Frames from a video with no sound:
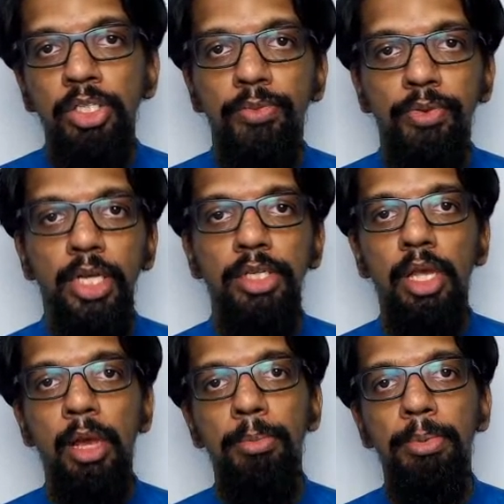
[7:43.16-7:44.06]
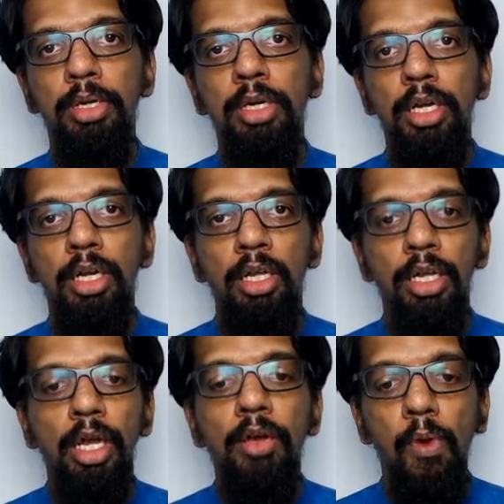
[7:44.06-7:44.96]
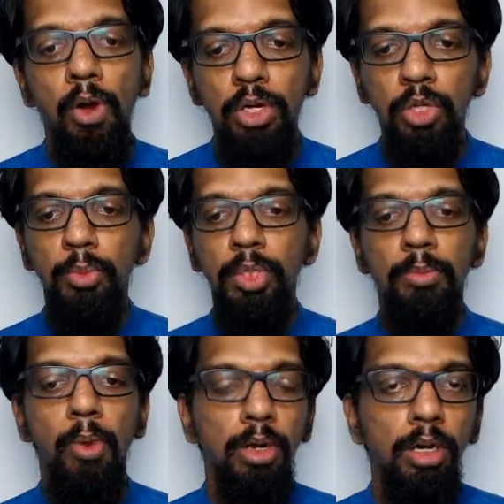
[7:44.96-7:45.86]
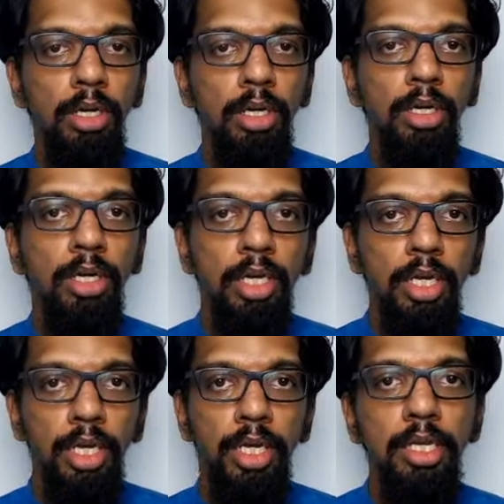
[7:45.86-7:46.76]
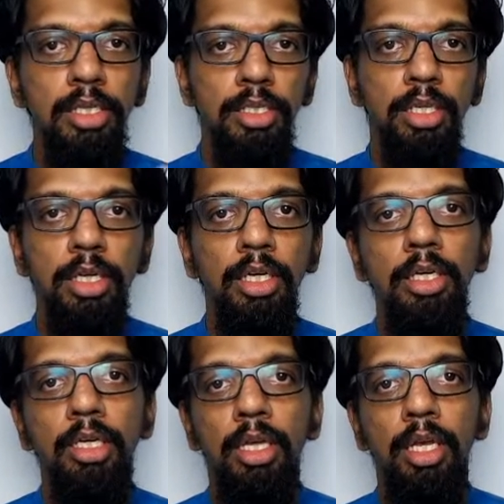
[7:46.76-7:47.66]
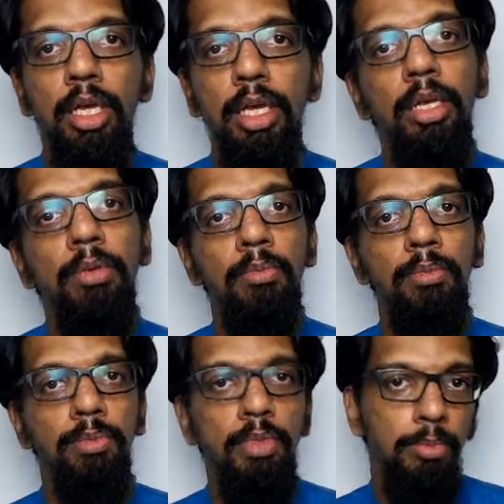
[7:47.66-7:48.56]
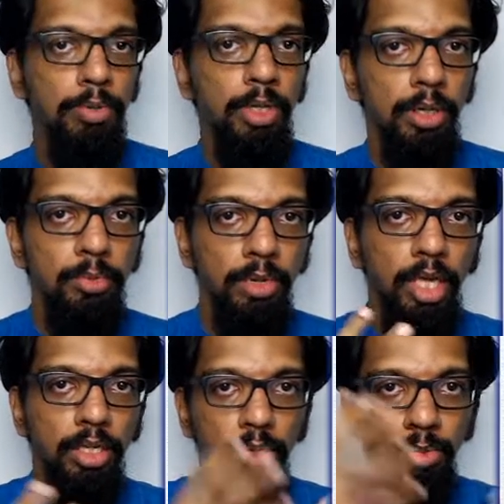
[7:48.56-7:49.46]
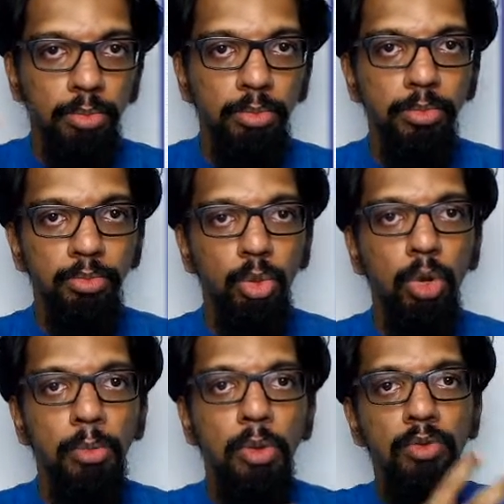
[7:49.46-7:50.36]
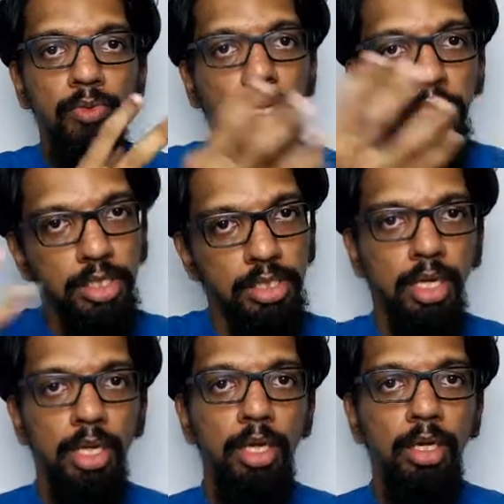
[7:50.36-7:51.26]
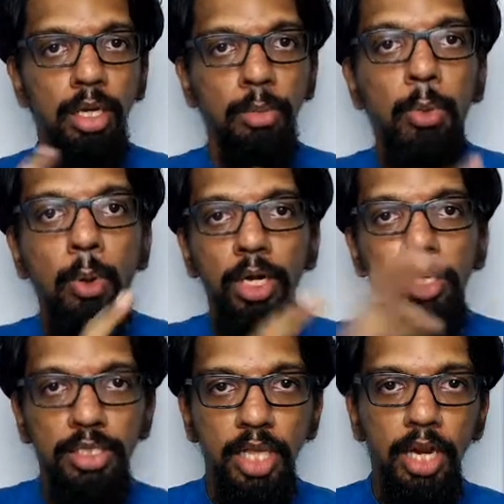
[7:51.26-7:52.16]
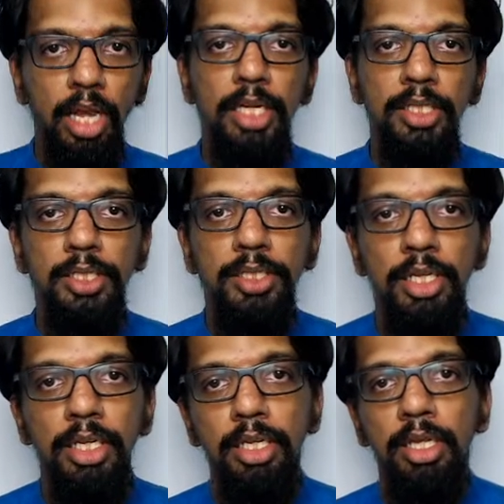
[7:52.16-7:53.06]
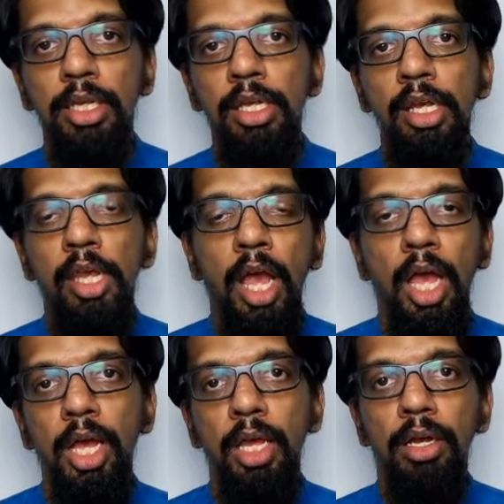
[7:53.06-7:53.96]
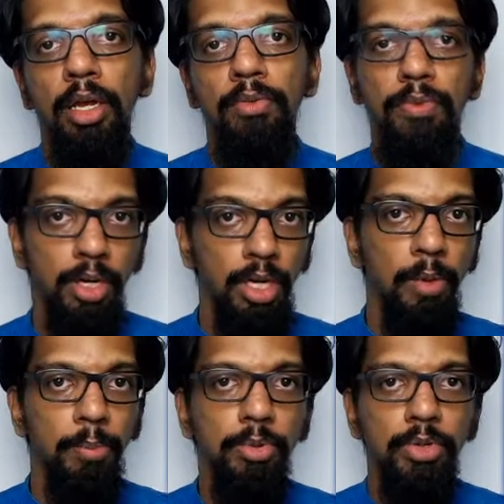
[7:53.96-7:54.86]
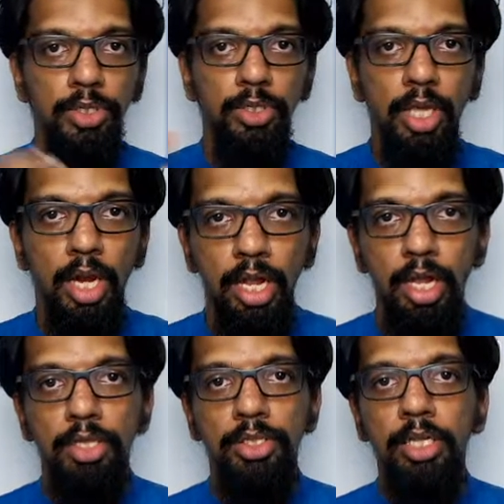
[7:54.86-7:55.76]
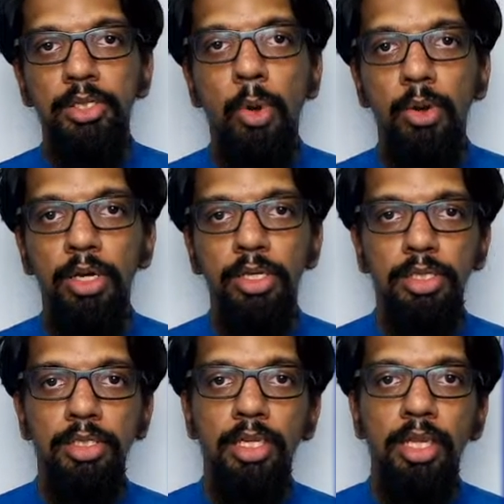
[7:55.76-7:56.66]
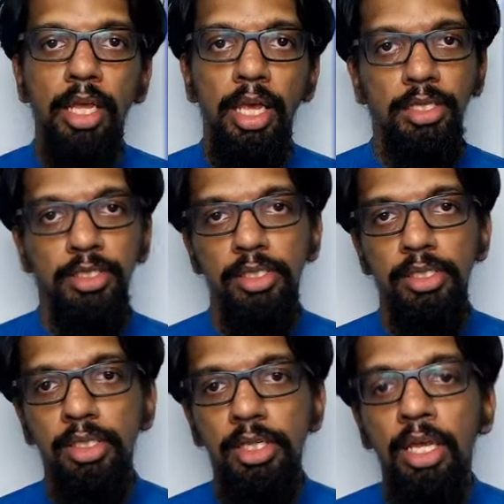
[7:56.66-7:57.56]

So for example, a von Neumann model is a computer, like you talk about various components that are necessary for a computer. So there are such models exist.